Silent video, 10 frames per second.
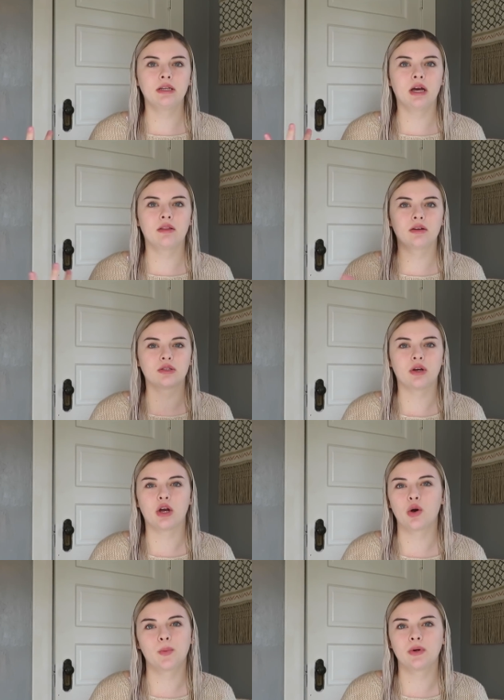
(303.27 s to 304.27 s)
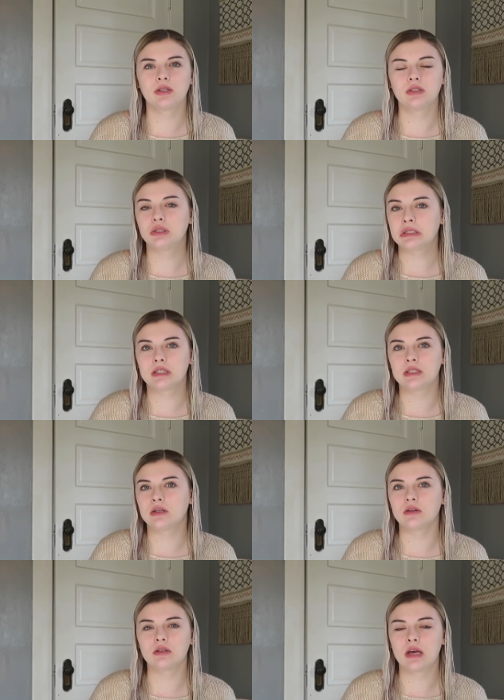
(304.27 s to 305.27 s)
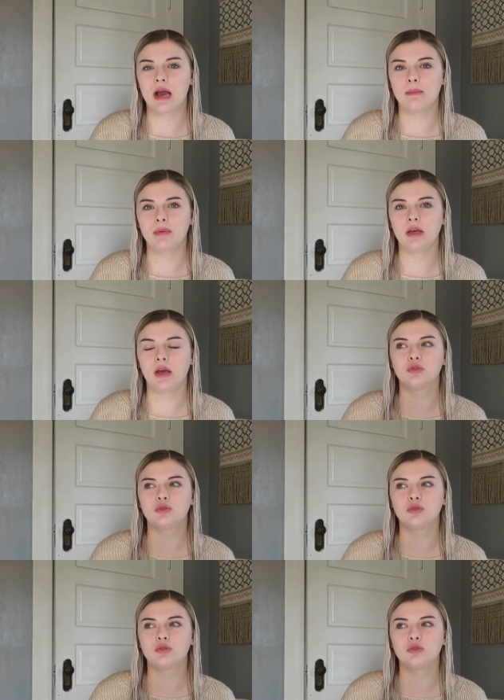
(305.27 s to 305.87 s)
together, so I hope we're just still as happy.